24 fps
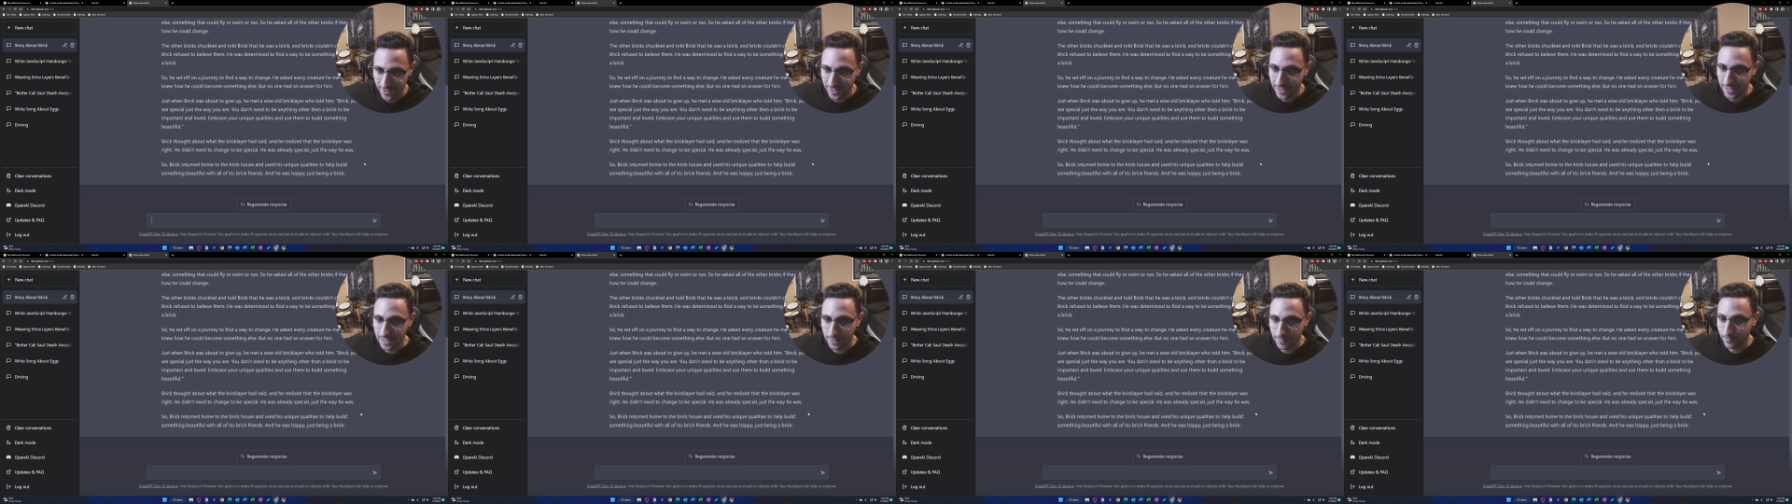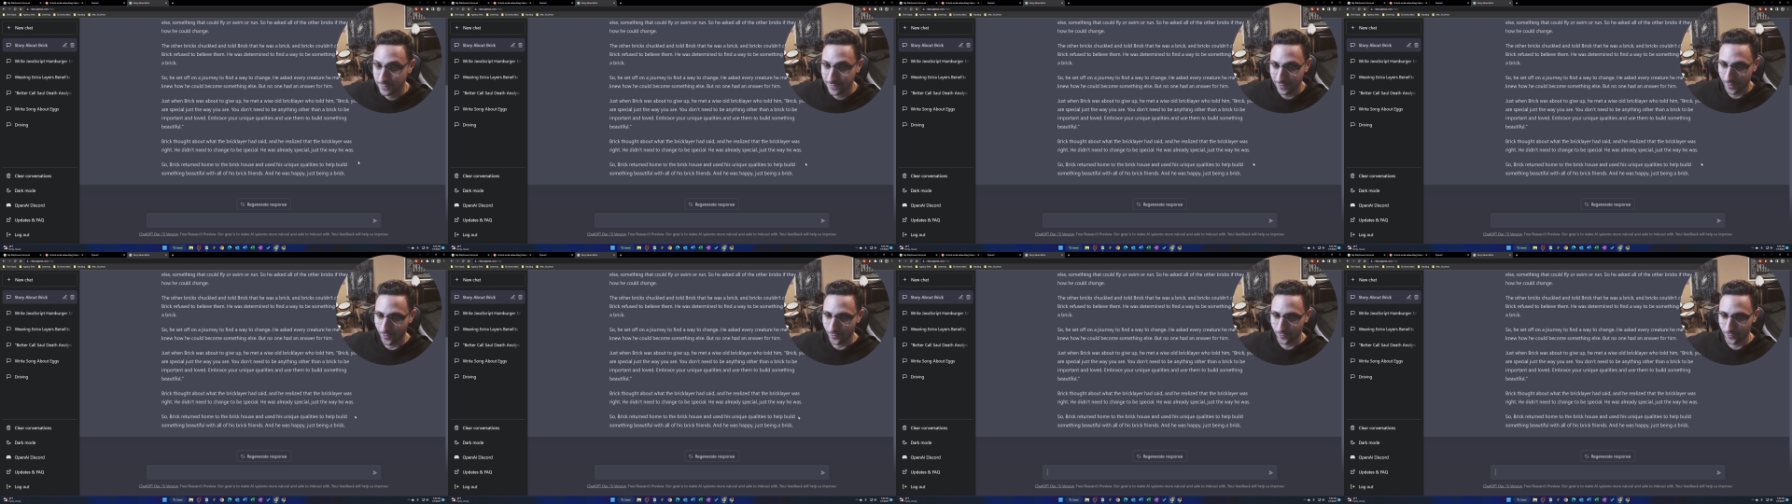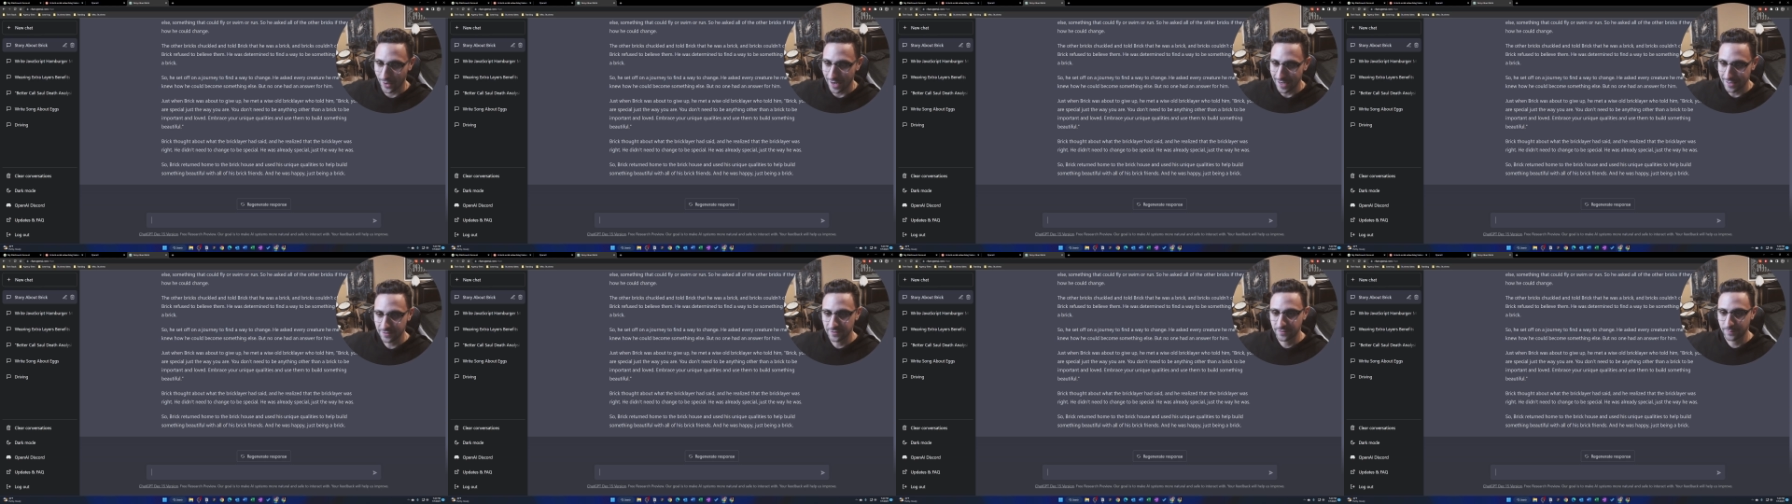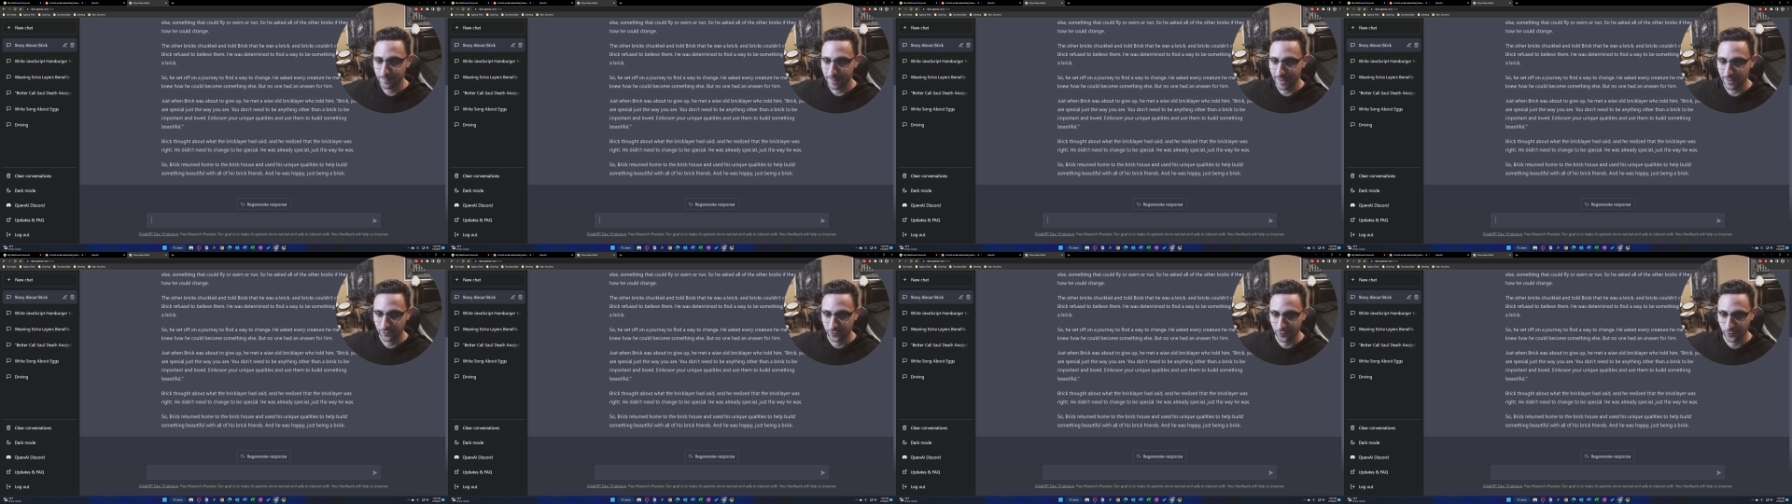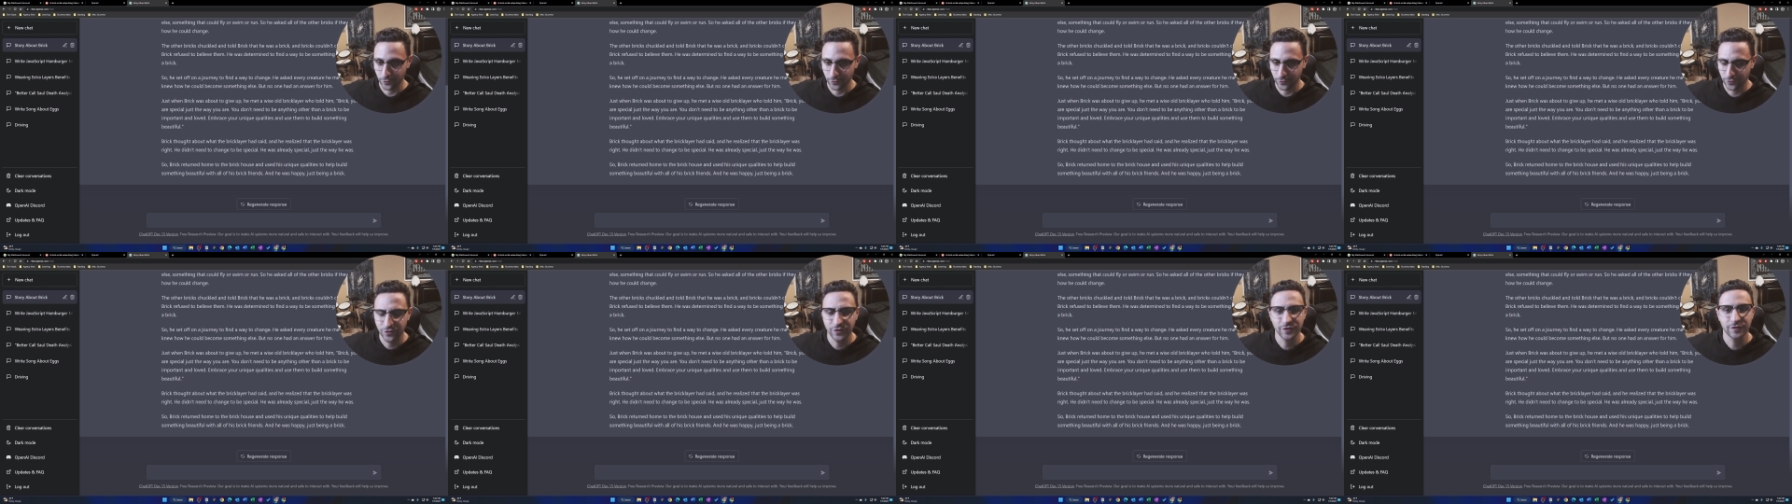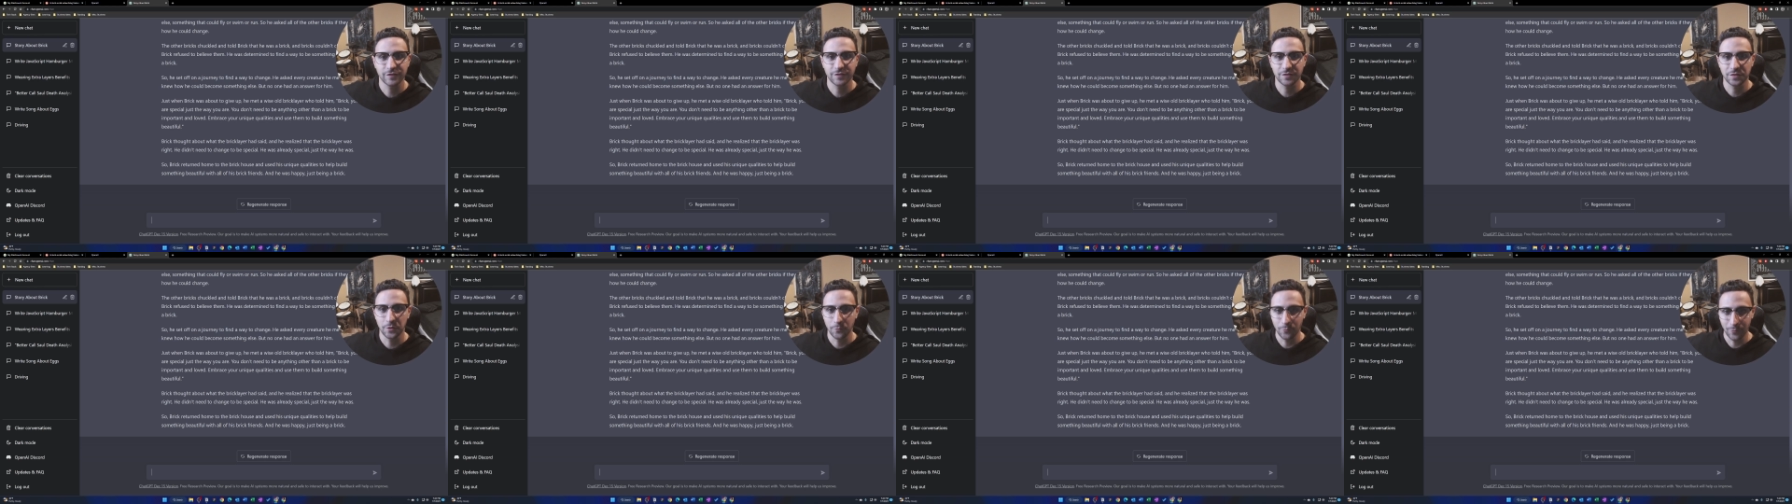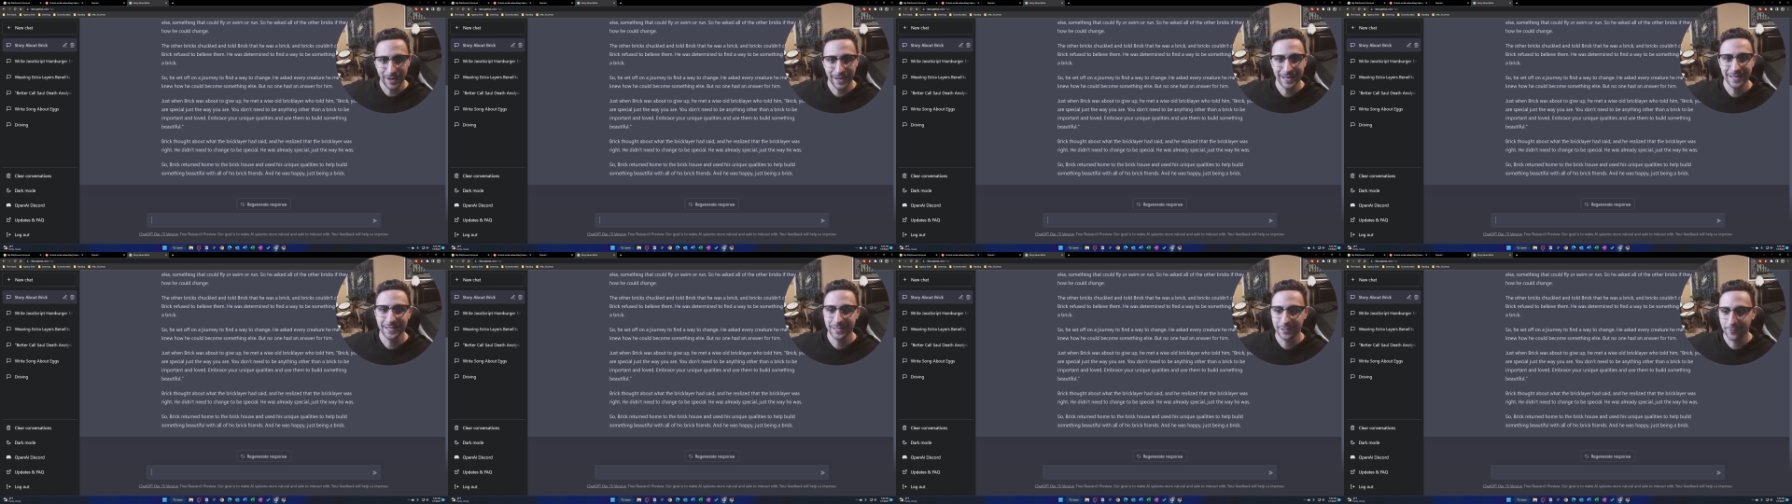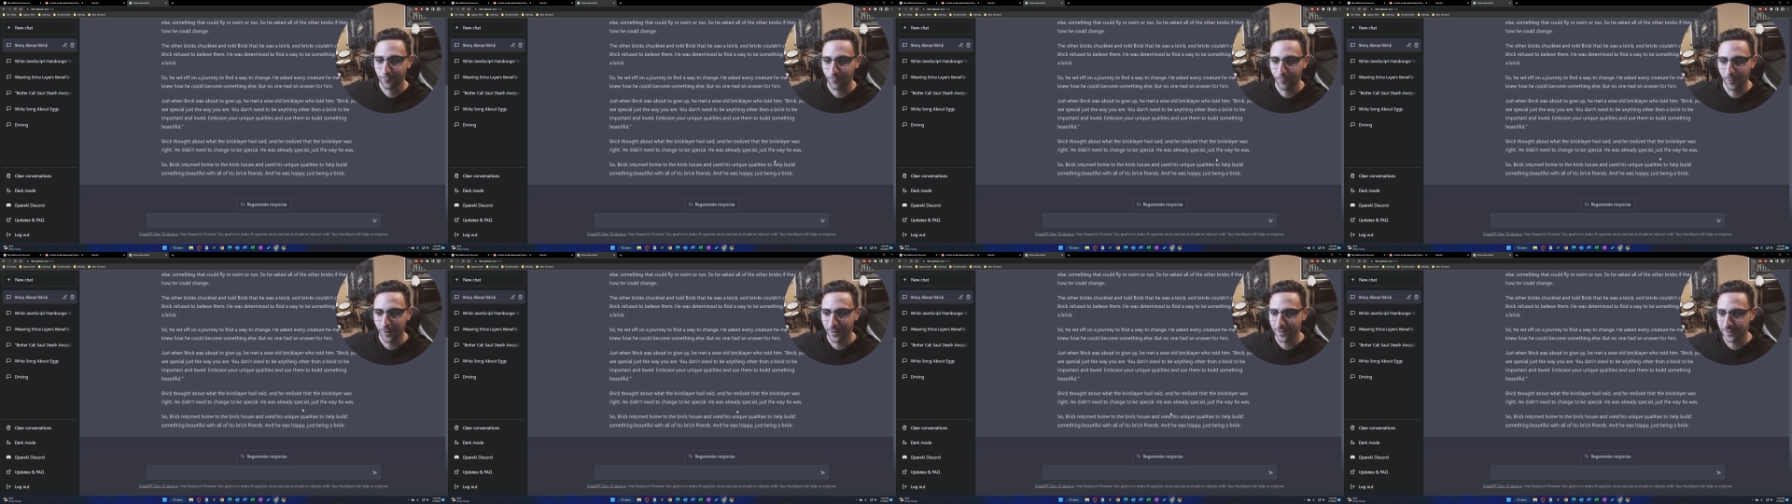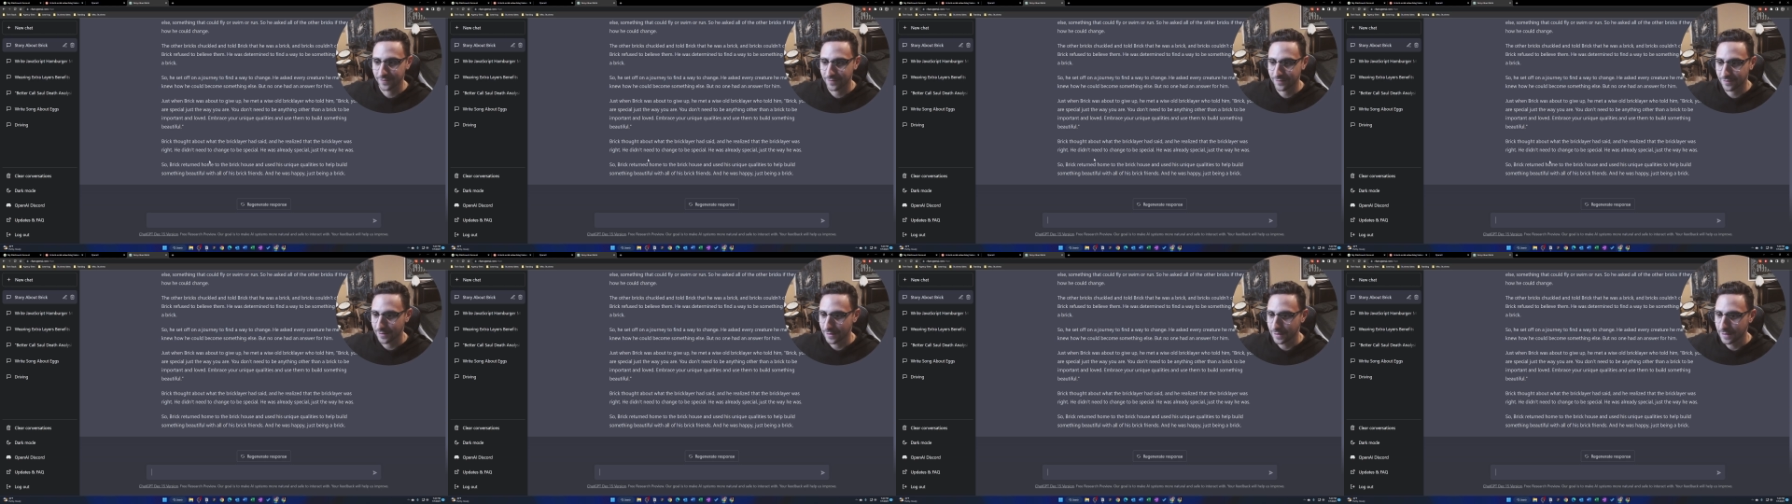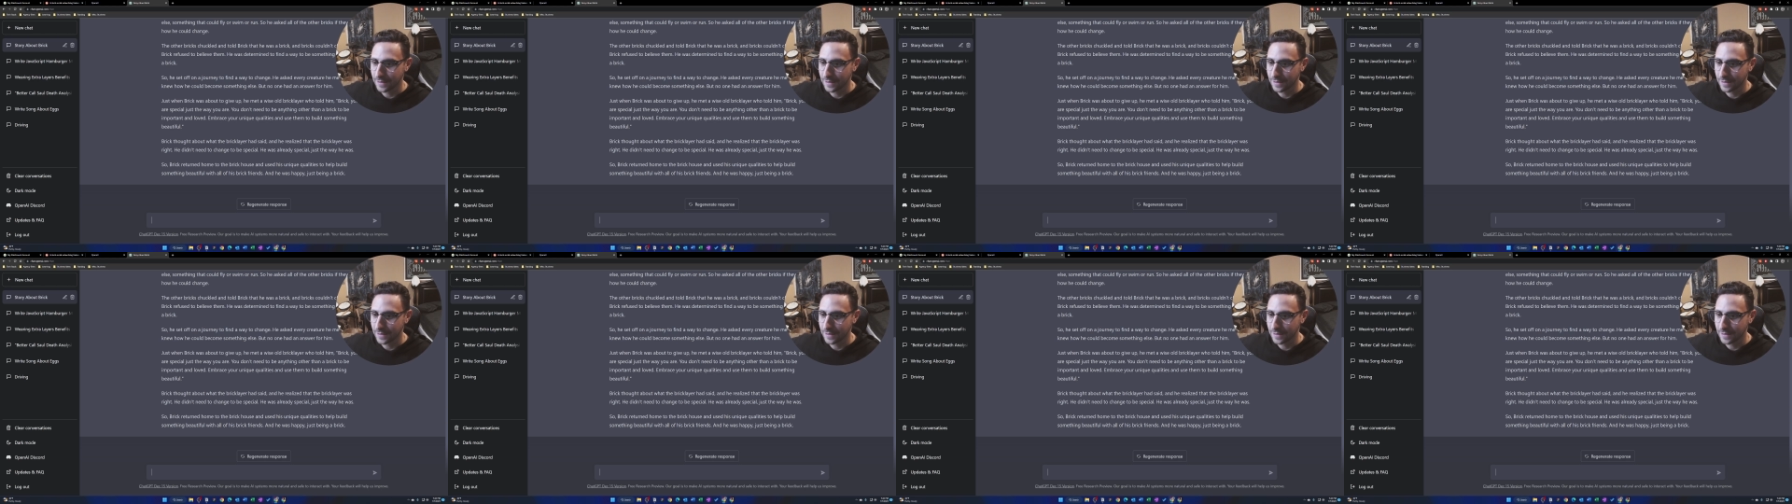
He was already special just the way he was.